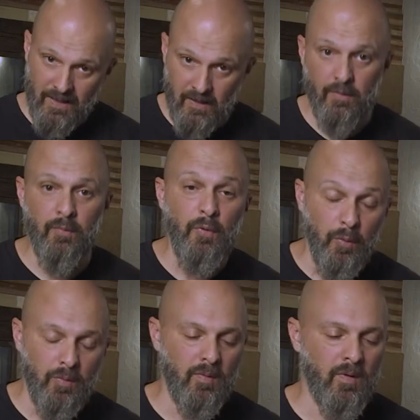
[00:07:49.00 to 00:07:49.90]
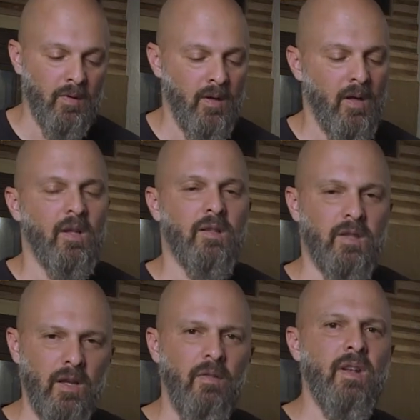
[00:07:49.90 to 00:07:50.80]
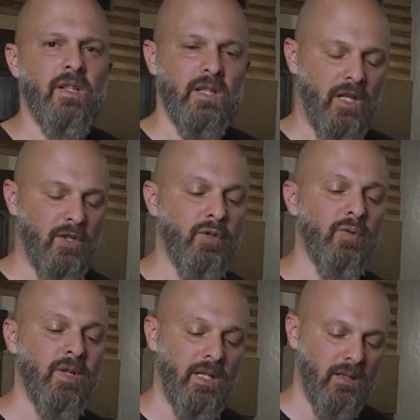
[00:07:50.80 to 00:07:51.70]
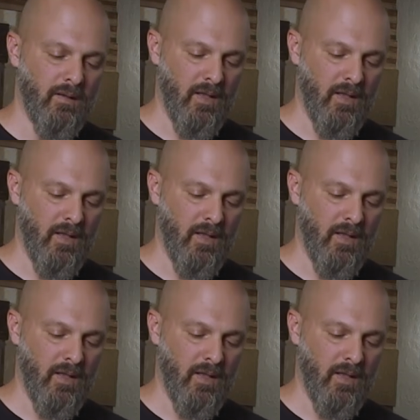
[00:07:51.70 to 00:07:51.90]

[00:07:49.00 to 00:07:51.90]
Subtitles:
to the root. Think of it as like a tree.